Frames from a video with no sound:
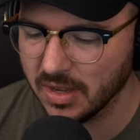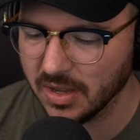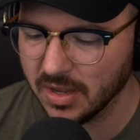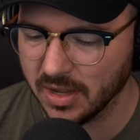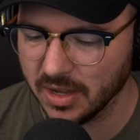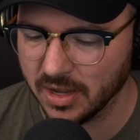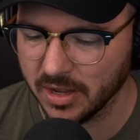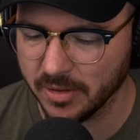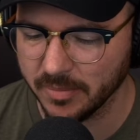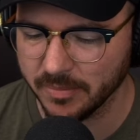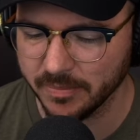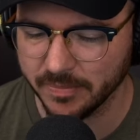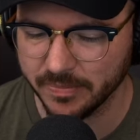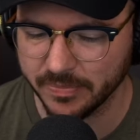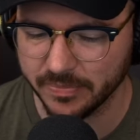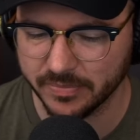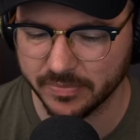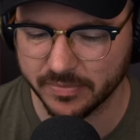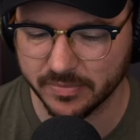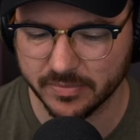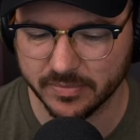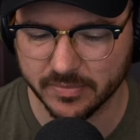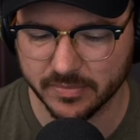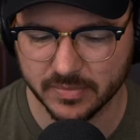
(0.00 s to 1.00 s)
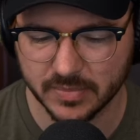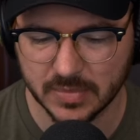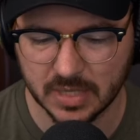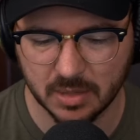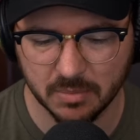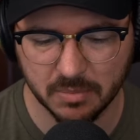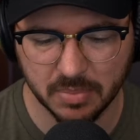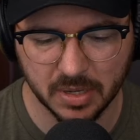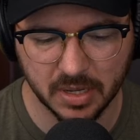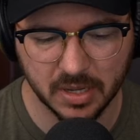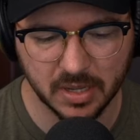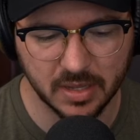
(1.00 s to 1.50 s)

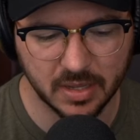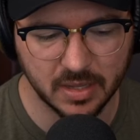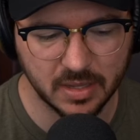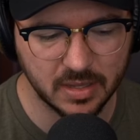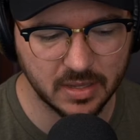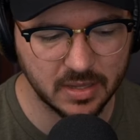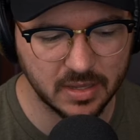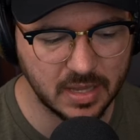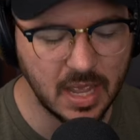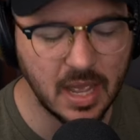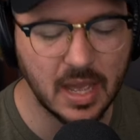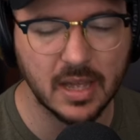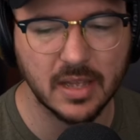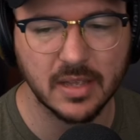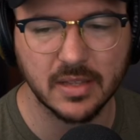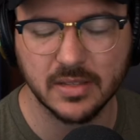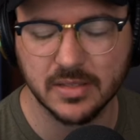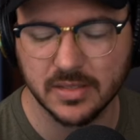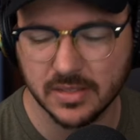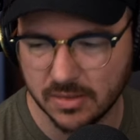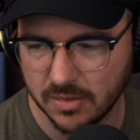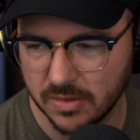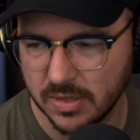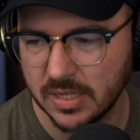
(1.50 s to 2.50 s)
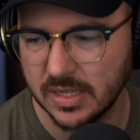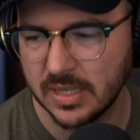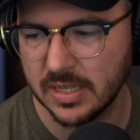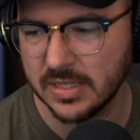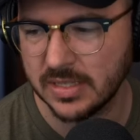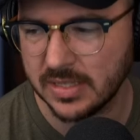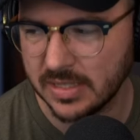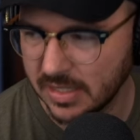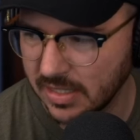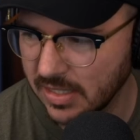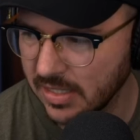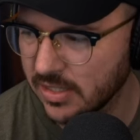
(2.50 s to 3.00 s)
But yeah, so
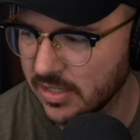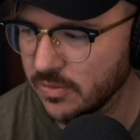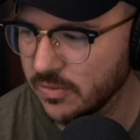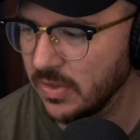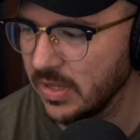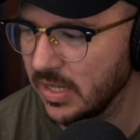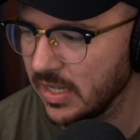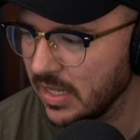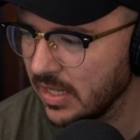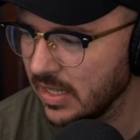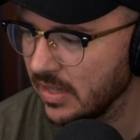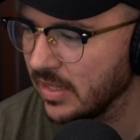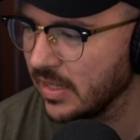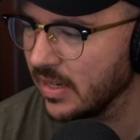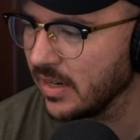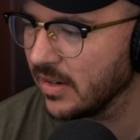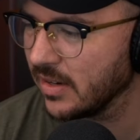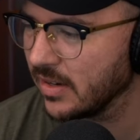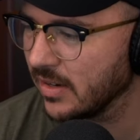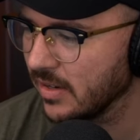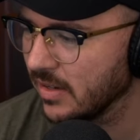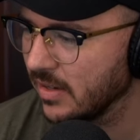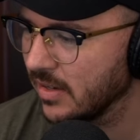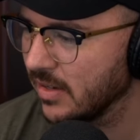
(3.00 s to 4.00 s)
it's really getting there.